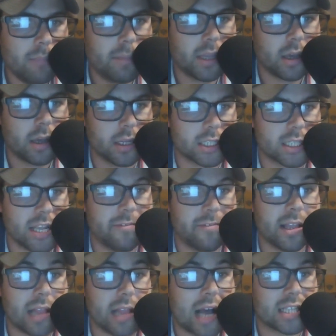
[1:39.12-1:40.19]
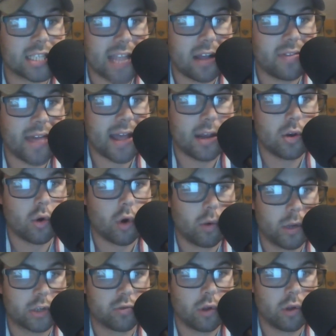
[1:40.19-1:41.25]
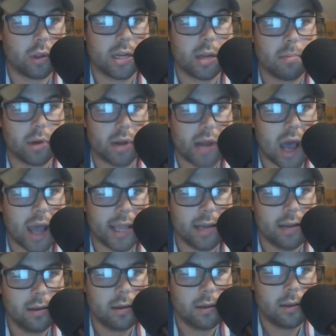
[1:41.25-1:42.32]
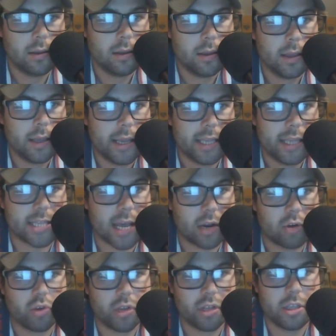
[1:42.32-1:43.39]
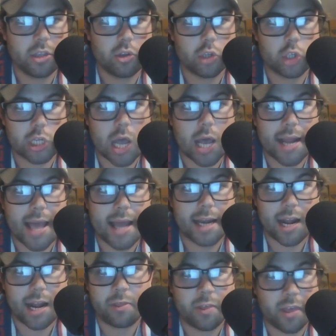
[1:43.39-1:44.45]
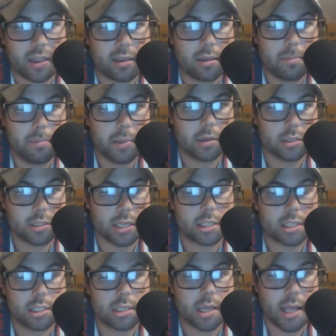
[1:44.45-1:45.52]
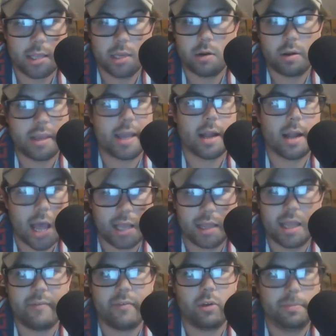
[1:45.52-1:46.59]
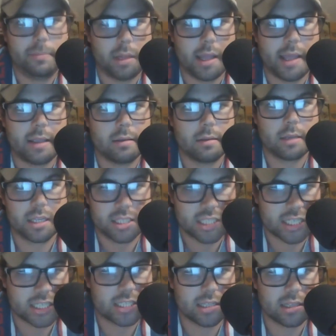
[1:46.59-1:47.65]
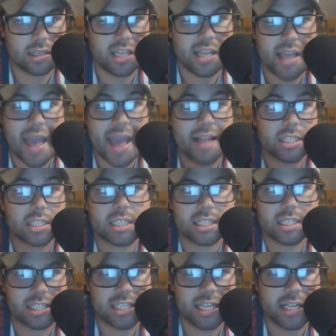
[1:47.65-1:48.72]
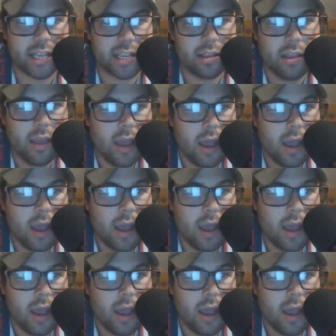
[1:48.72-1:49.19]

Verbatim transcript: Because if he locks down that Norwich role at number nine, he's got a really good shot at it, I think, because that's, uh, you know, again, high level, playing consistently and succeeding.